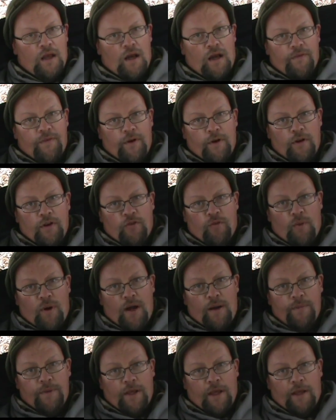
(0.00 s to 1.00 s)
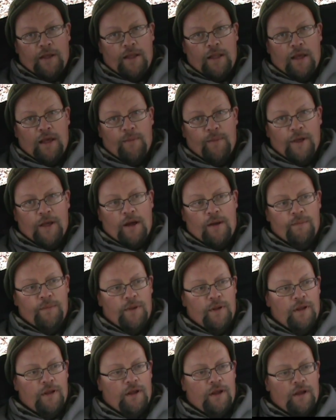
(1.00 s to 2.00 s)
if you're in a swamp, you hang the hammock up.
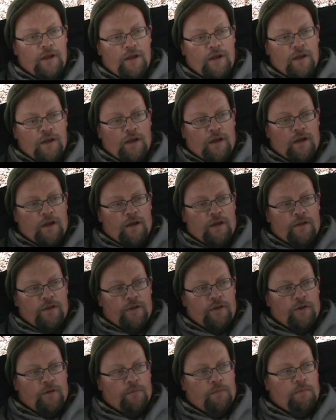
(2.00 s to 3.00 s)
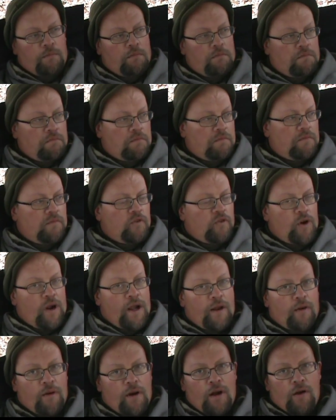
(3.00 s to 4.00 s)
You're
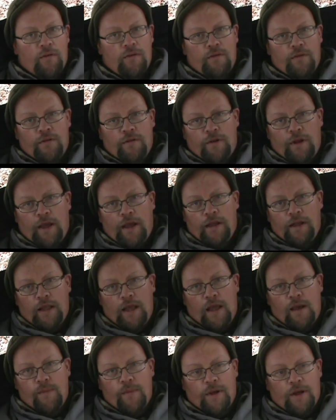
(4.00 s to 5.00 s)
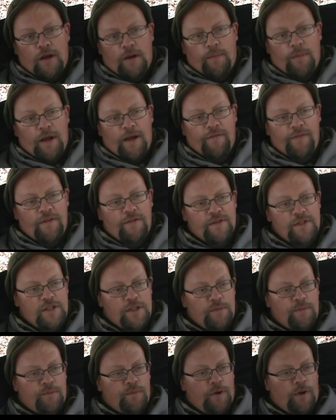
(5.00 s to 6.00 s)
dry ground, hang the hammock up. I've even
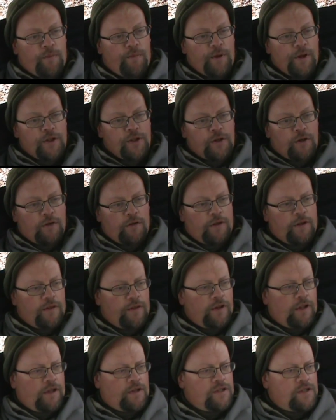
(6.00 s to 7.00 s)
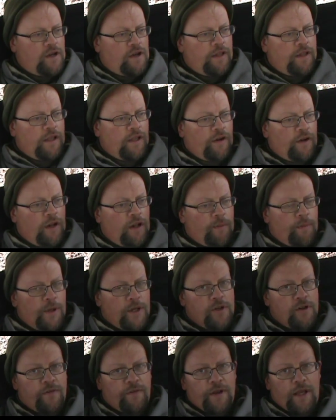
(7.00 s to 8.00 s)
seen a picture the other day. I saw on the internet a
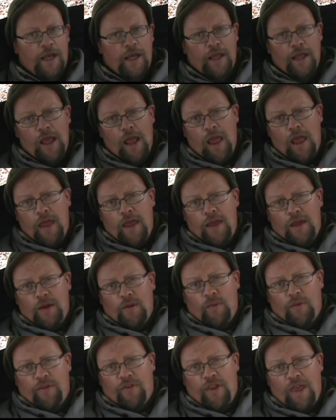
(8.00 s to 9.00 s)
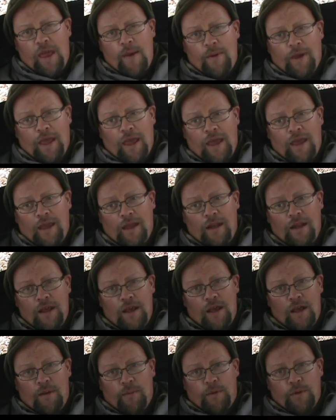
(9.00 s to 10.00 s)
picture of a guy with his hammock hanging
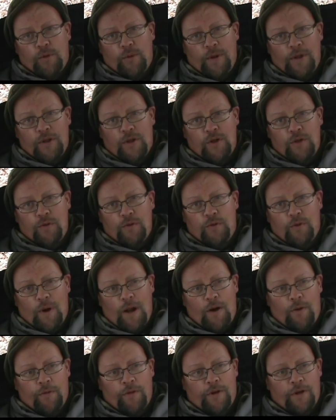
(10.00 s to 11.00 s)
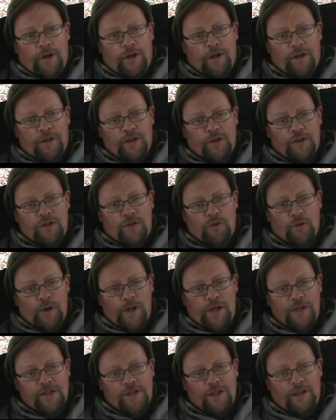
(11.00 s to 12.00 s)
between two drowned
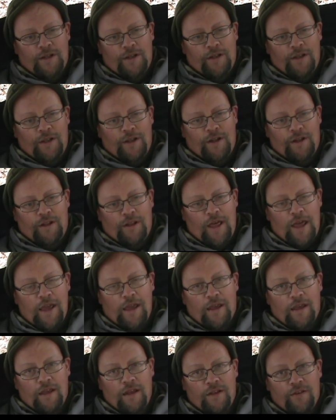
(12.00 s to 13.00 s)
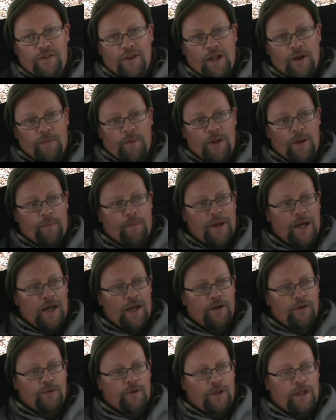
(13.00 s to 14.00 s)
trees in a lake, in a
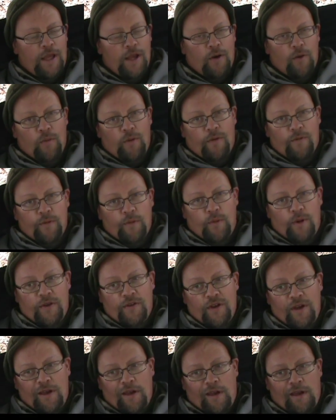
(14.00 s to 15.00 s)
pond or a lake or whatever it was.